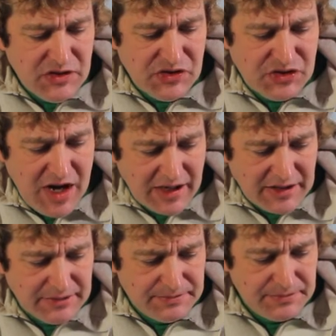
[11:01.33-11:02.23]
stuck,
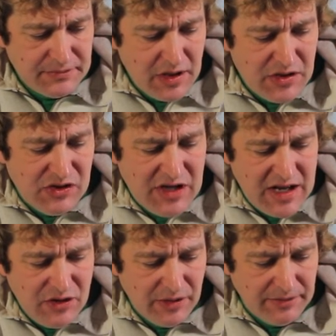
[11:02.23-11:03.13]

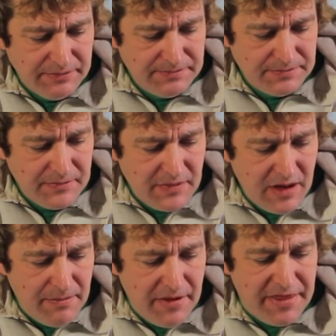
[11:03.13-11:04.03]
genuine,
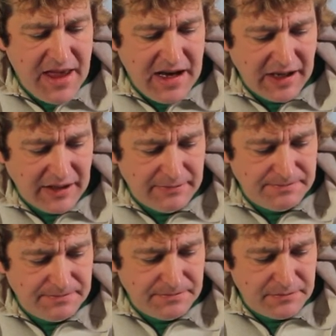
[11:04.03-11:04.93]
pathetic,
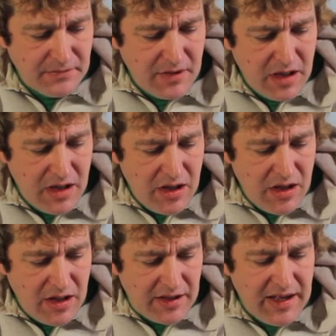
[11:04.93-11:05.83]

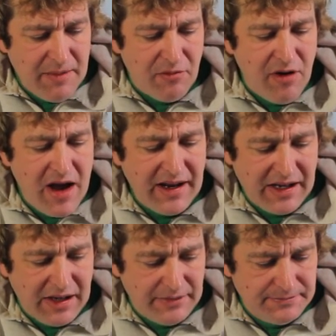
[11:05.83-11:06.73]

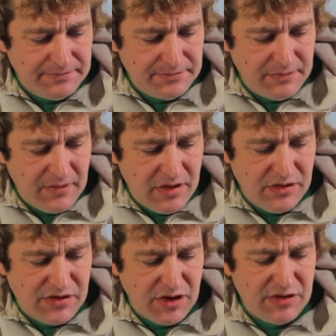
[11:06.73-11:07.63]
camaraderie,
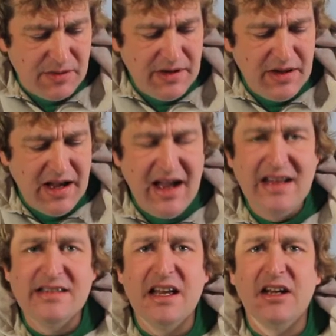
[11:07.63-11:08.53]
so somebody that
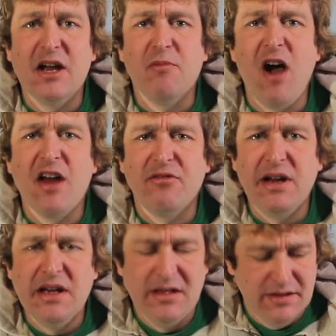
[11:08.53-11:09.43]
has a camaraderie,